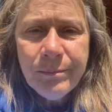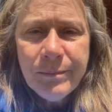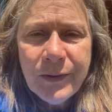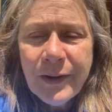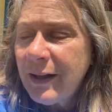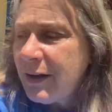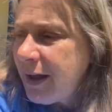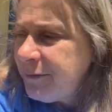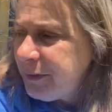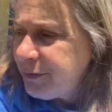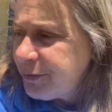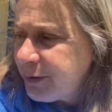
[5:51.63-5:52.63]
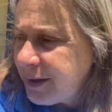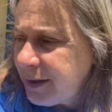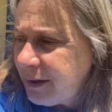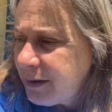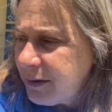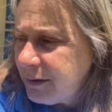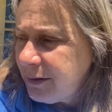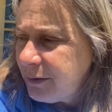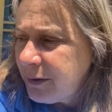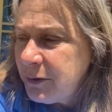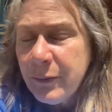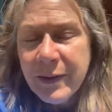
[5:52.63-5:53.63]
stay alive, be free,
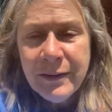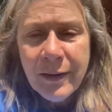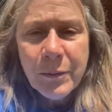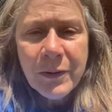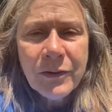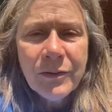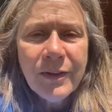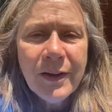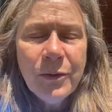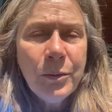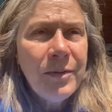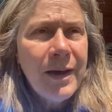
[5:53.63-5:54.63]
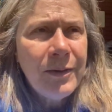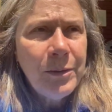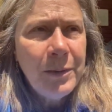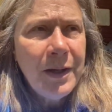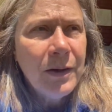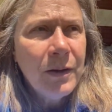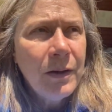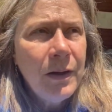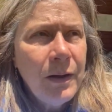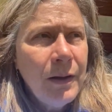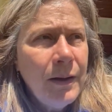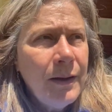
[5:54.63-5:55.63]
underground networks of things. We've had them here.
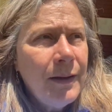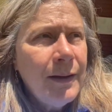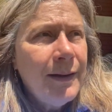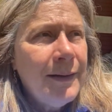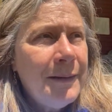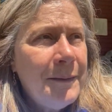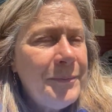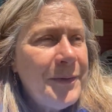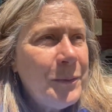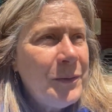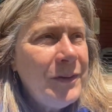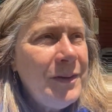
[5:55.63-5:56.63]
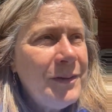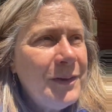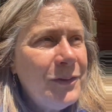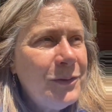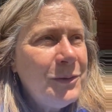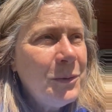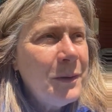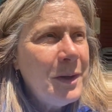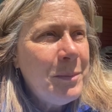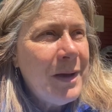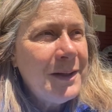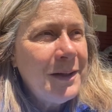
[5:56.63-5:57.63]
There was even a story
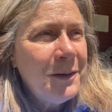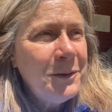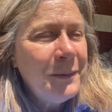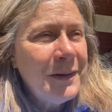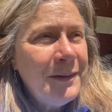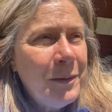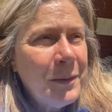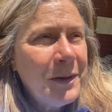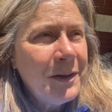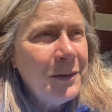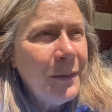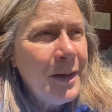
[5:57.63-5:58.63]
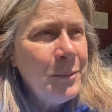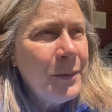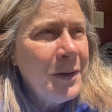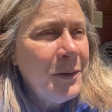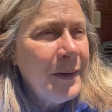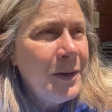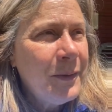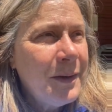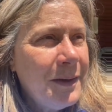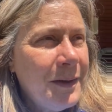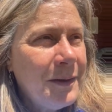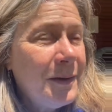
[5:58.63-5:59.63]
about an underground network on
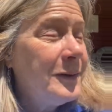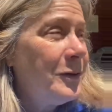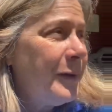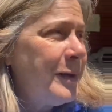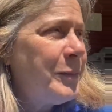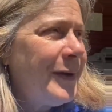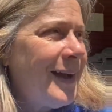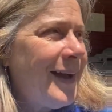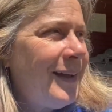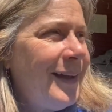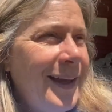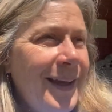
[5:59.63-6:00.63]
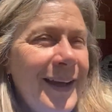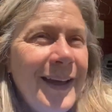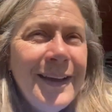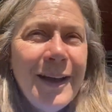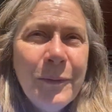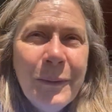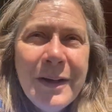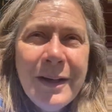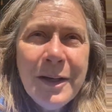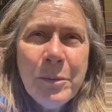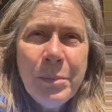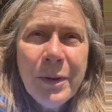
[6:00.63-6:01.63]
on Cranberry Isle, written
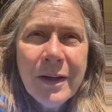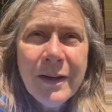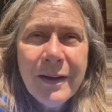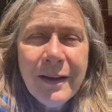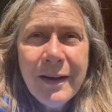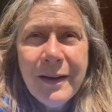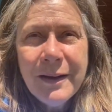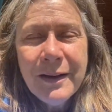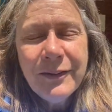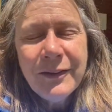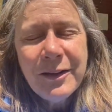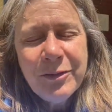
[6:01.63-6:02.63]
in a book, a set